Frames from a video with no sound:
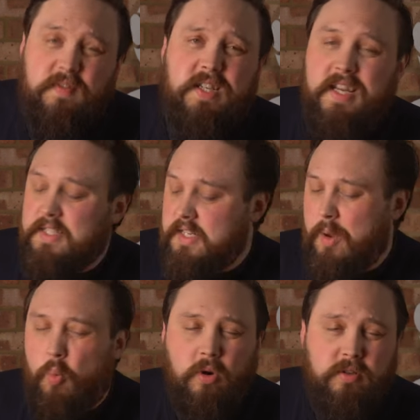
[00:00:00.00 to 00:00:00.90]
It tends to
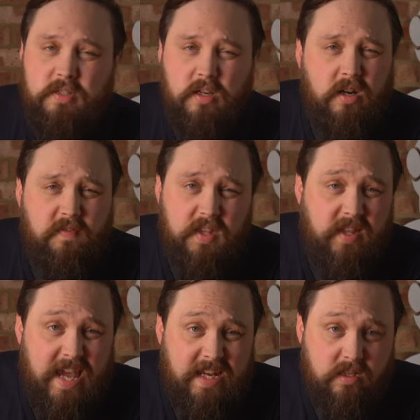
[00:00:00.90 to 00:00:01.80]
get washed after
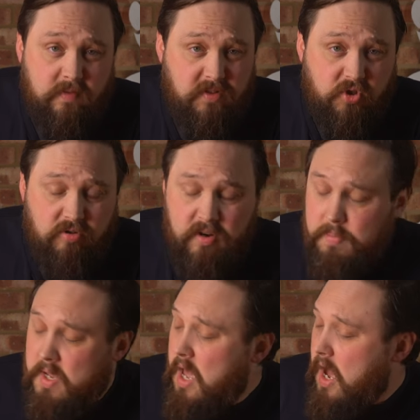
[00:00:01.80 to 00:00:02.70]
the end of a
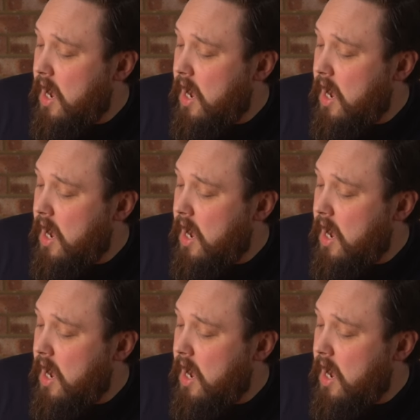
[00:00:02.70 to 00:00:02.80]
trip.